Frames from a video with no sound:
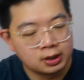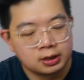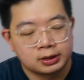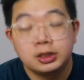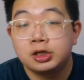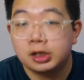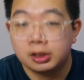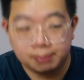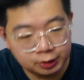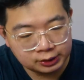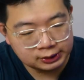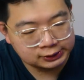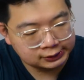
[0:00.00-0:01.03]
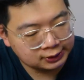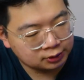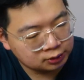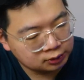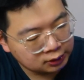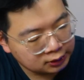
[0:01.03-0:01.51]
Then you got to put this
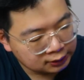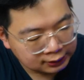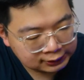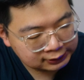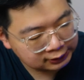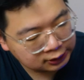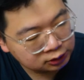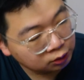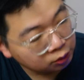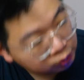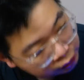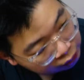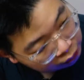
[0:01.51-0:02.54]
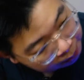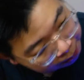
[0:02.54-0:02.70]
in, and this is also